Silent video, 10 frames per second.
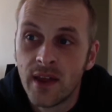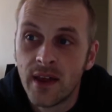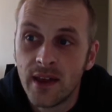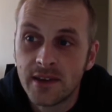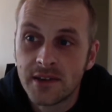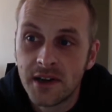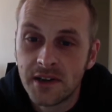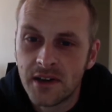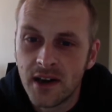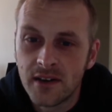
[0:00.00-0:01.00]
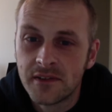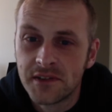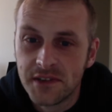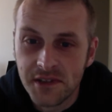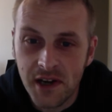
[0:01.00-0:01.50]
it's kind of
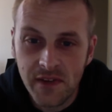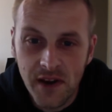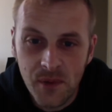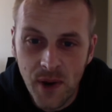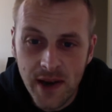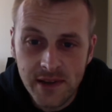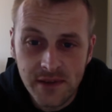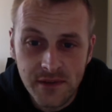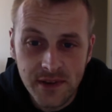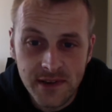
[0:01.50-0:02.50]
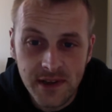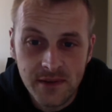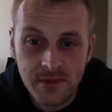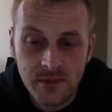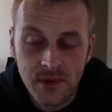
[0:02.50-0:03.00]
designed that way to fit in
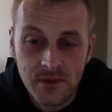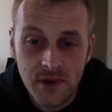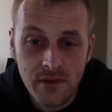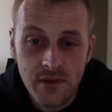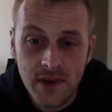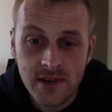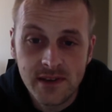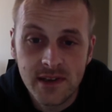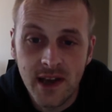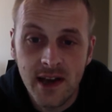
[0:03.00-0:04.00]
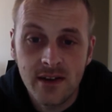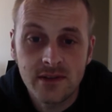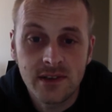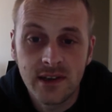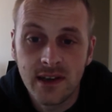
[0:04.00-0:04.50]
with the other things in your
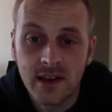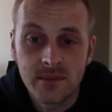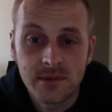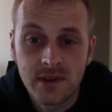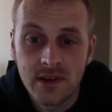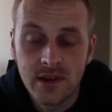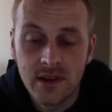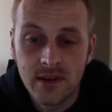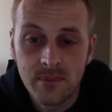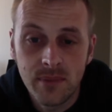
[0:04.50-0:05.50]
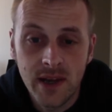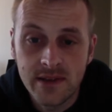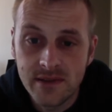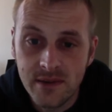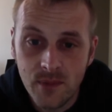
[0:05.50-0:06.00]
house, and it absolutely
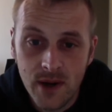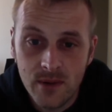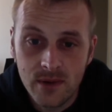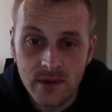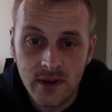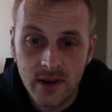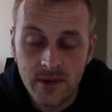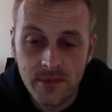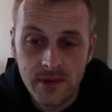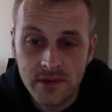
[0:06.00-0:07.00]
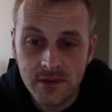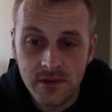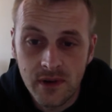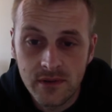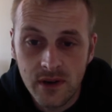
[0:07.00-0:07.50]
blends in well with the
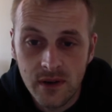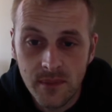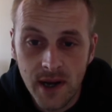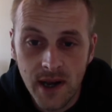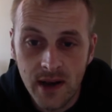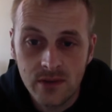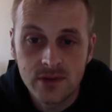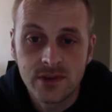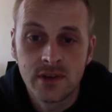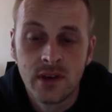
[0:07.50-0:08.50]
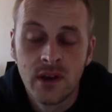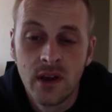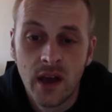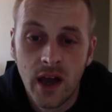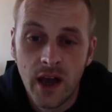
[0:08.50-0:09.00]
stuff I've got in my house.
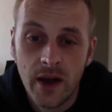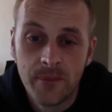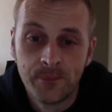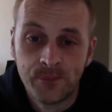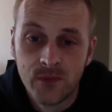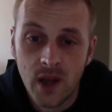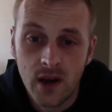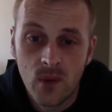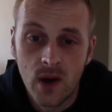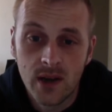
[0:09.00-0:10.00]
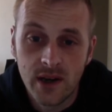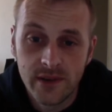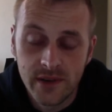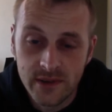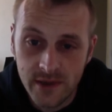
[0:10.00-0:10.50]
I quite like
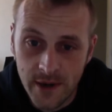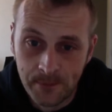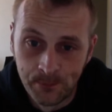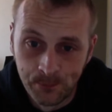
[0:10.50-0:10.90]
the design.